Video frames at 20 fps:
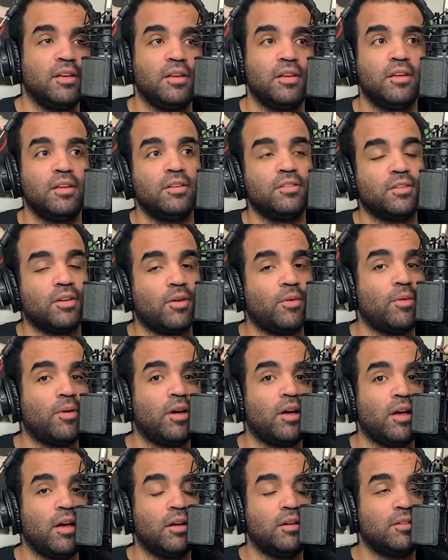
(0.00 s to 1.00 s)

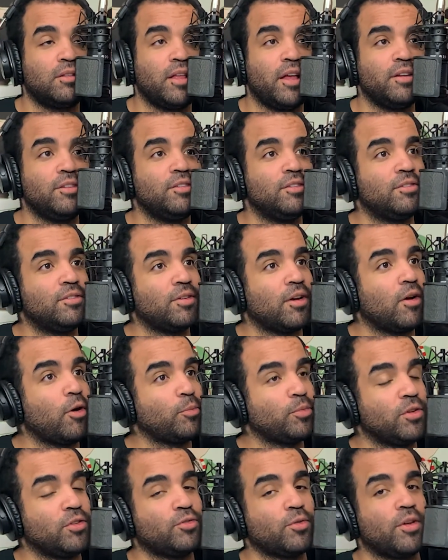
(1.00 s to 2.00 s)
So glad you enjoy. I hope you
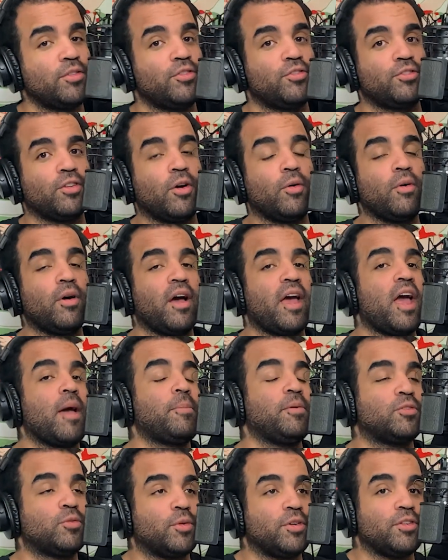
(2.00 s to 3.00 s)
enjoyed the show. Happy
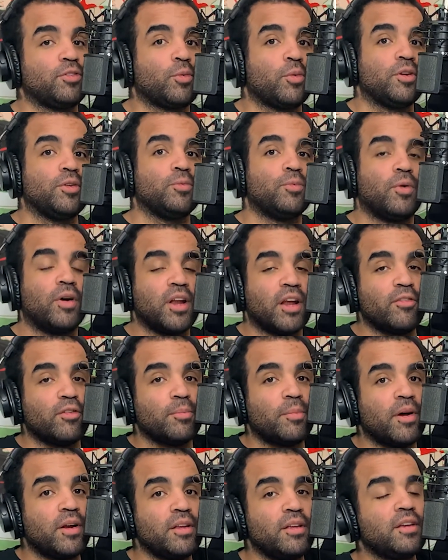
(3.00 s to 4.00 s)
2021,
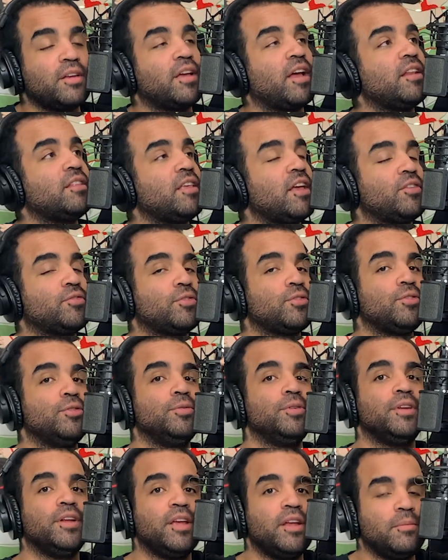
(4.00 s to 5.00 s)
everybody. Again, thanks for
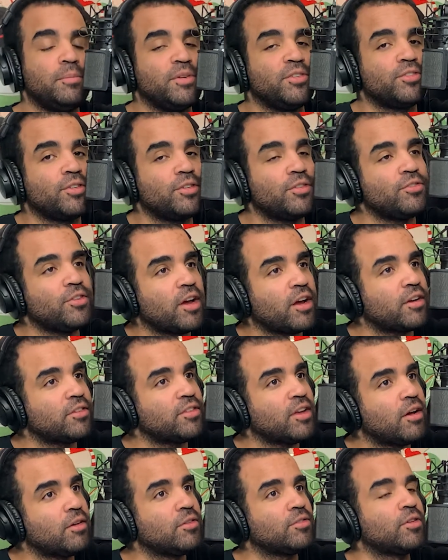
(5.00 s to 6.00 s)
tuning in. Be sure to check us
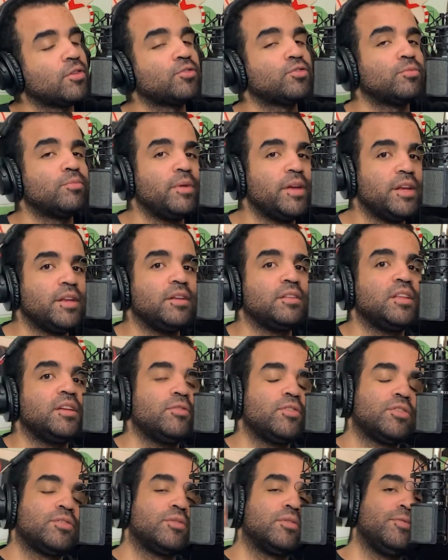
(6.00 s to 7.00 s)
out on social media. Leave
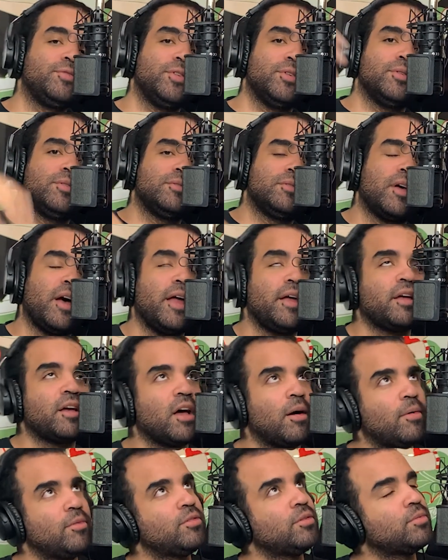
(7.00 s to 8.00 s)
us a review, like,
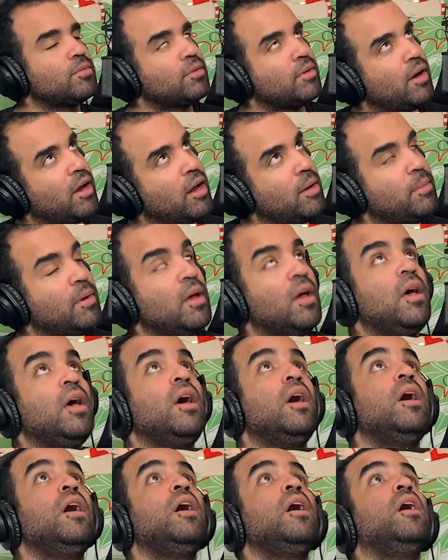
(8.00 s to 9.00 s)
comment, subscribe,
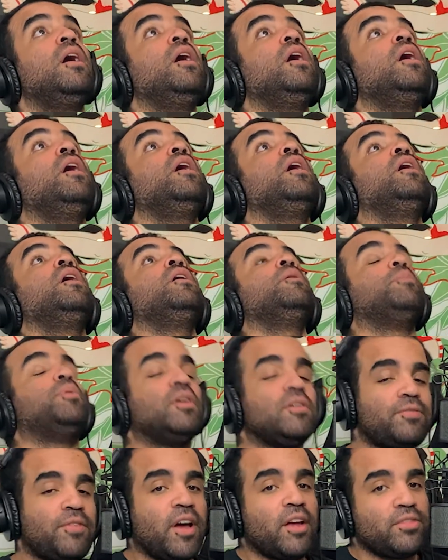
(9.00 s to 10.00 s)
put
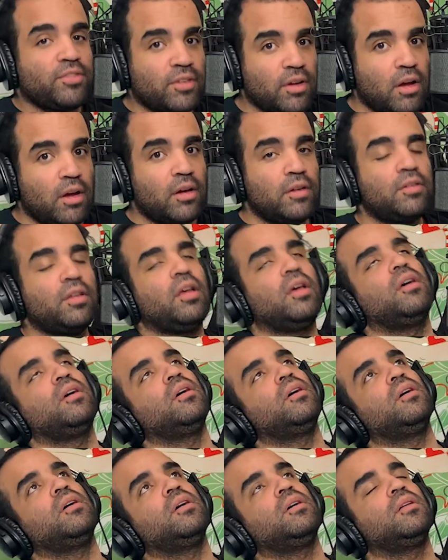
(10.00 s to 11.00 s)
5 stars,
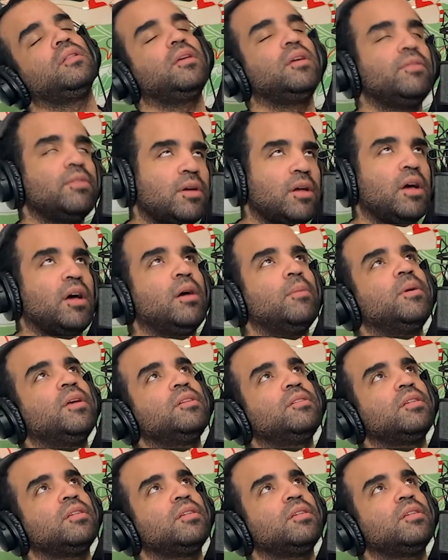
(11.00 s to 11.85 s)
leave a comment,